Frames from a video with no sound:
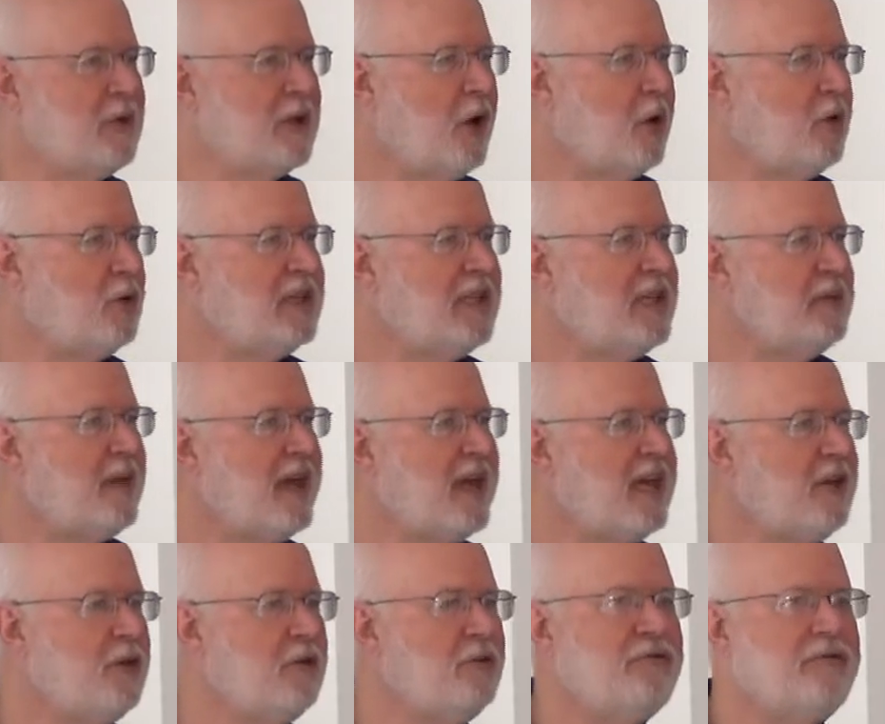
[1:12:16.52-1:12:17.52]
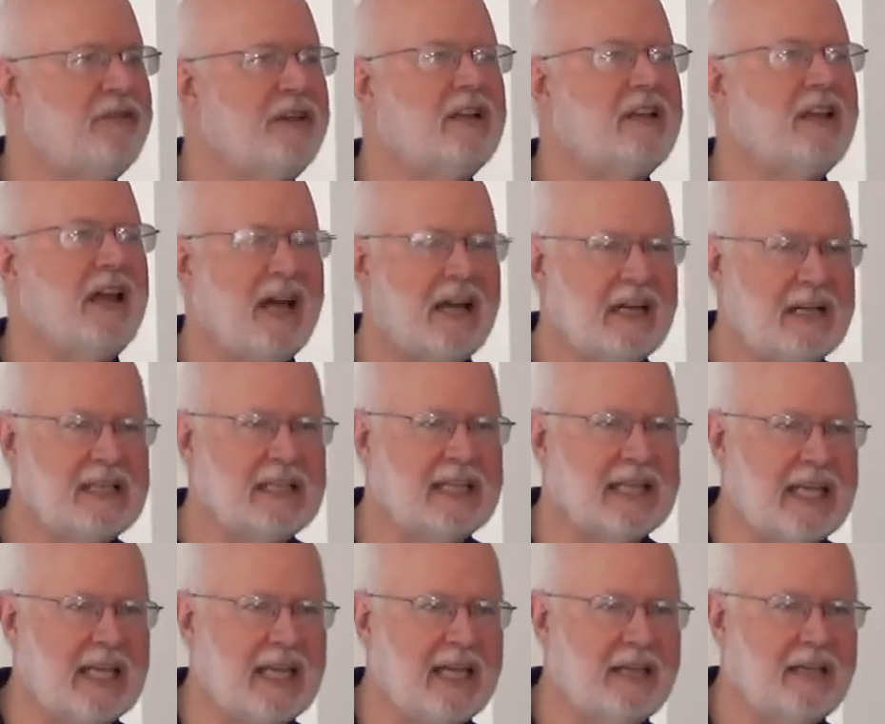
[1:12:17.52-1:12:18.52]
They will only make you feel
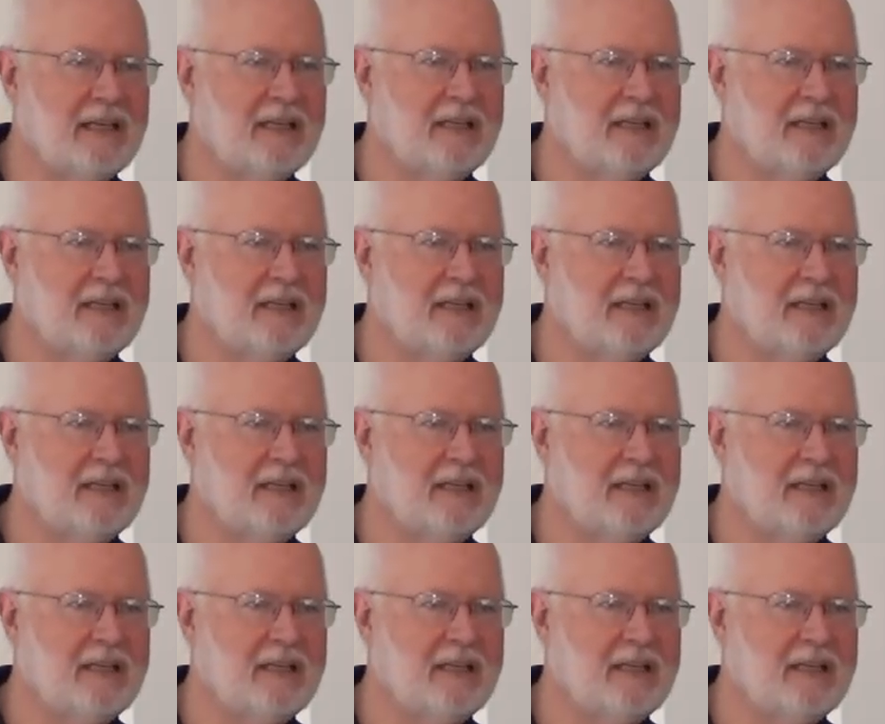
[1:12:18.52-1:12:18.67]
ugly.